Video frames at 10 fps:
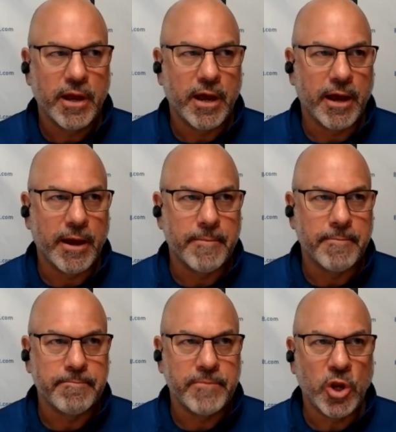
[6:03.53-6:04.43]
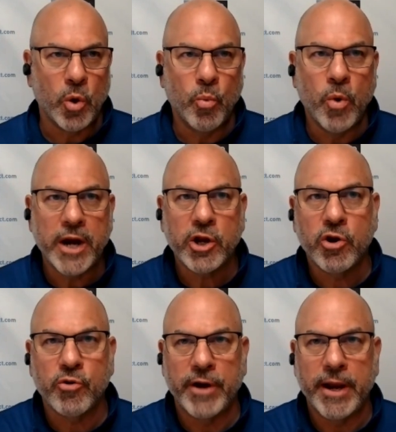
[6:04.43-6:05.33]
um, you know, what
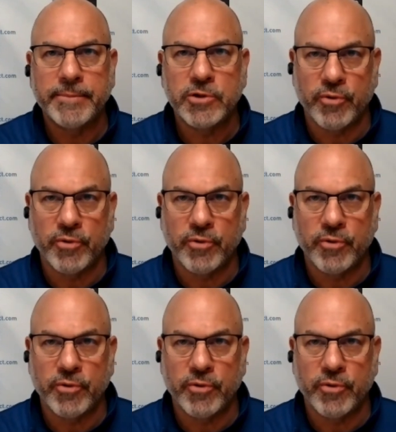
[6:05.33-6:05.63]
grit